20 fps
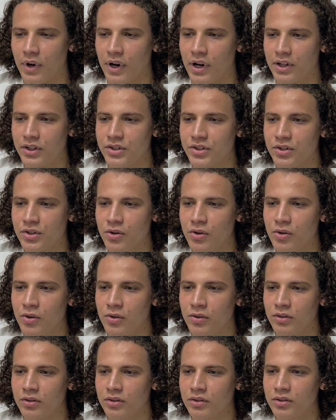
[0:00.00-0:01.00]

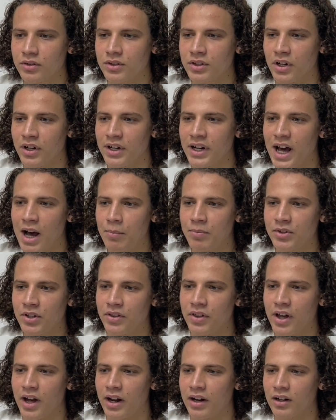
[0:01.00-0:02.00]
So to adapt to
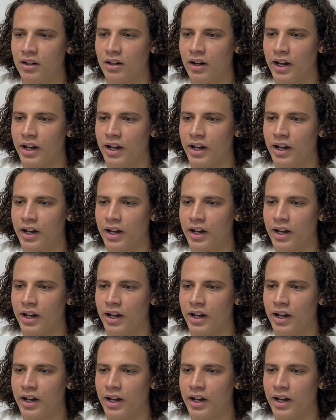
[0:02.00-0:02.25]
that,